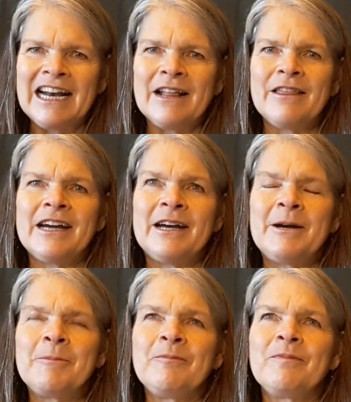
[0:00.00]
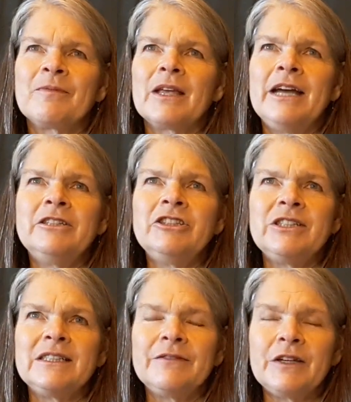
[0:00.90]
The
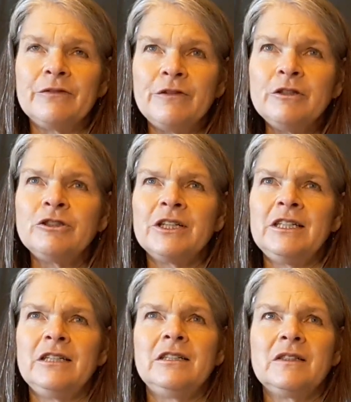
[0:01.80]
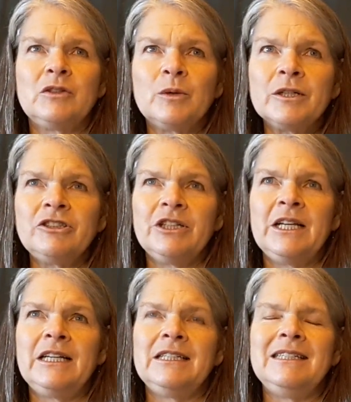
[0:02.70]
energies of confusion and
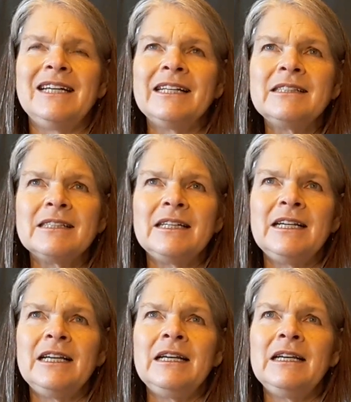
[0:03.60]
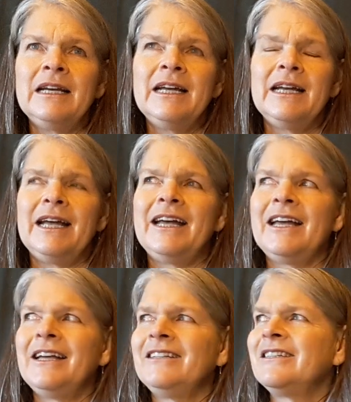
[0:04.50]
distortion and density
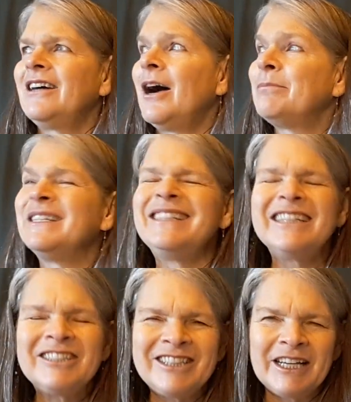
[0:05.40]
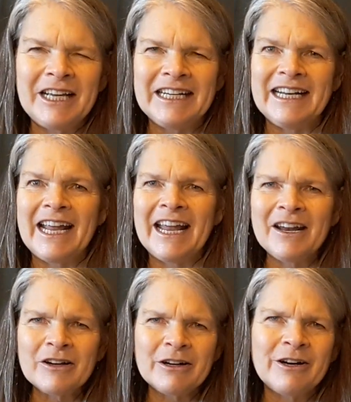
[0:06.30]
and opposition and
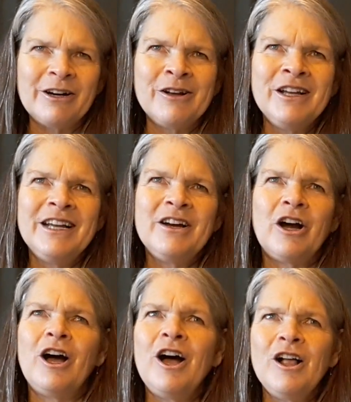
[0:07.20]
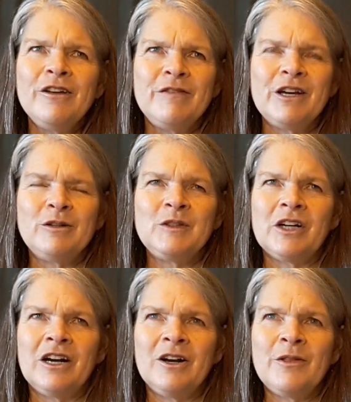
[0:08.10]
anger, all of those
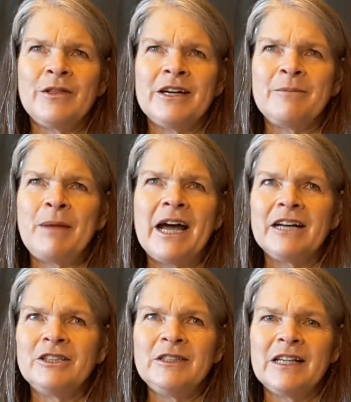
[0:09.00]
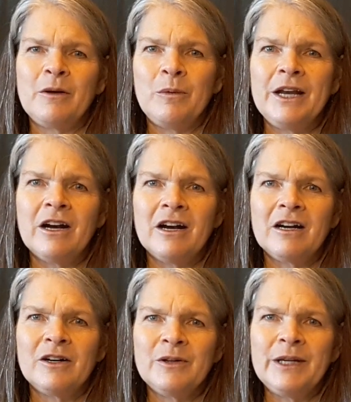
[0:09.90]
are the patterns that we
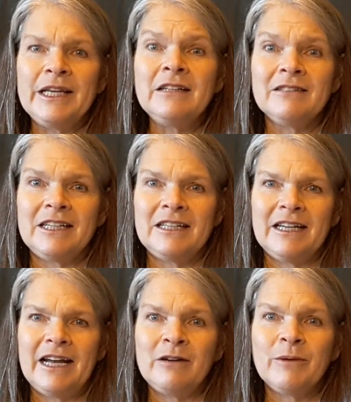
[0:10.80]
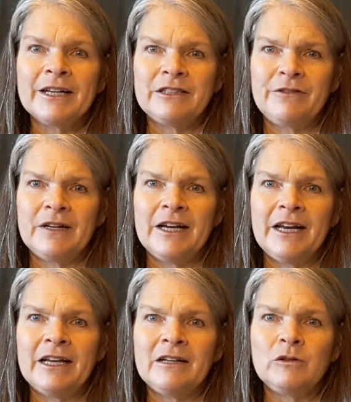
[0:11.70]
are healing and
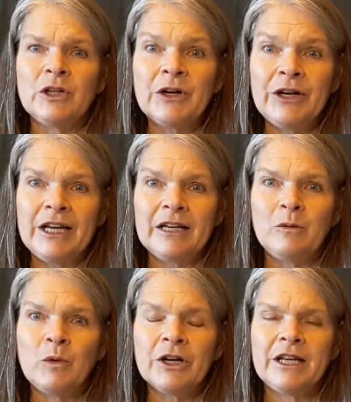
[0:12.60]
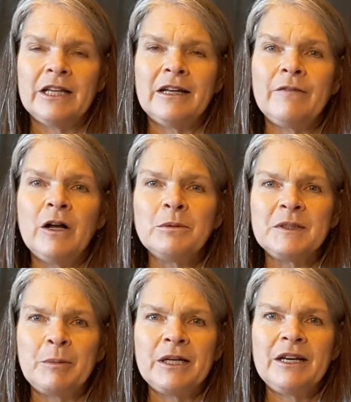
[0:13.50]
rectifying and learning and working. They've always
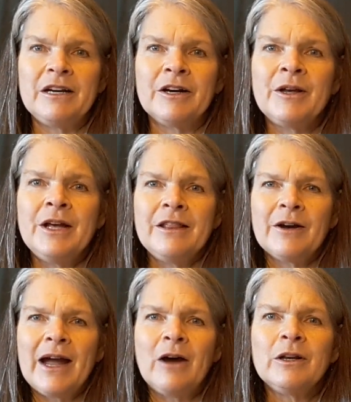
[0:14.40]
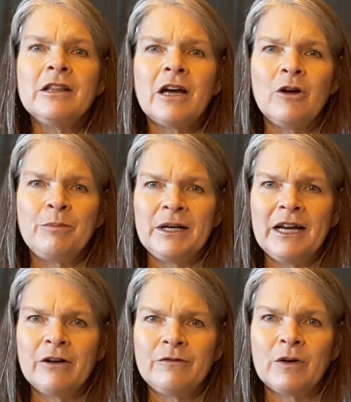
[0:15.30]
been here. They're out in the open
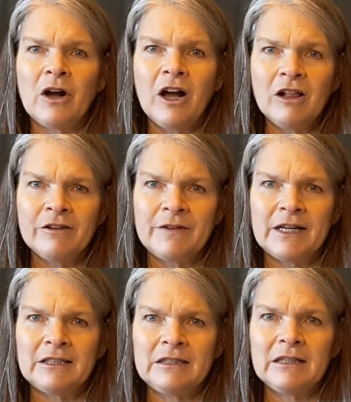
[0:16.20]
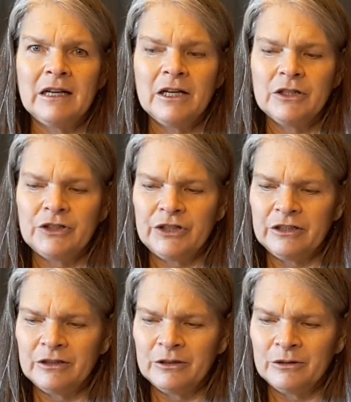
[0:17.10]
now for all of us
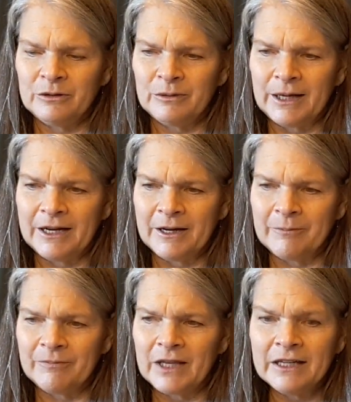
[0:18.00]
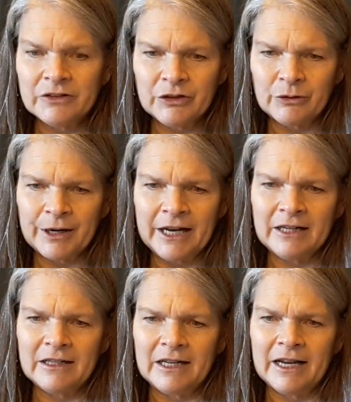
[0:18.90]
to
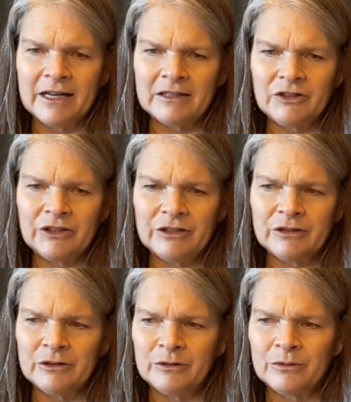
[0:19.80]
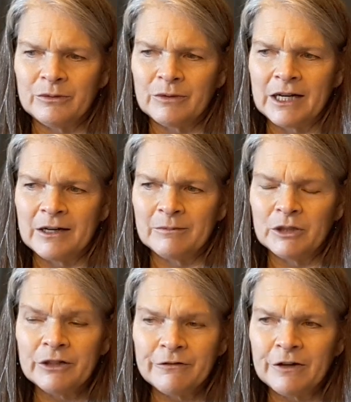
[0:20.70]
integrate and to
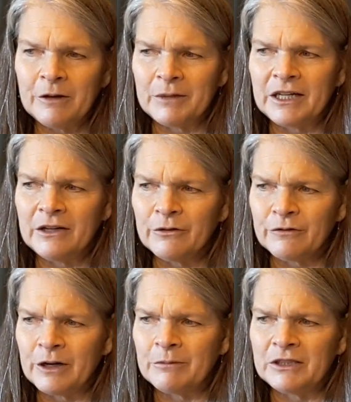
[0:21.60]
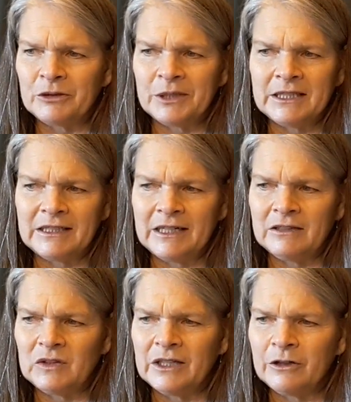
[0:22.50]
learn from and heal from and transcend.
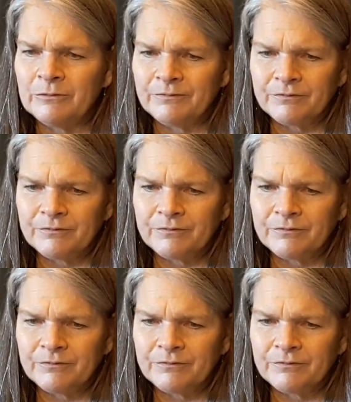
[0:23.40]
So